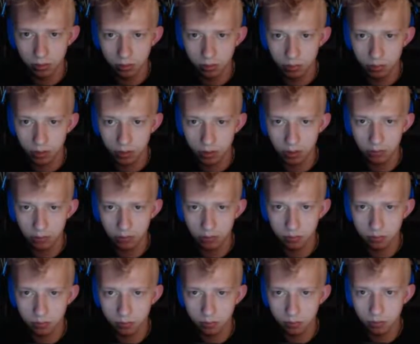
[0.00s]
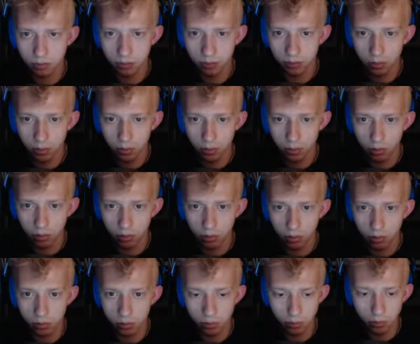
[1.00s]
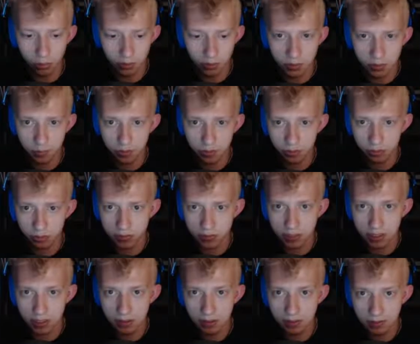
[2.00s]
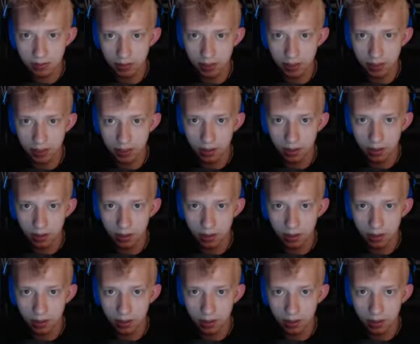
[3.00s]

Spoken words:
We got, oh, a special skeleton guy.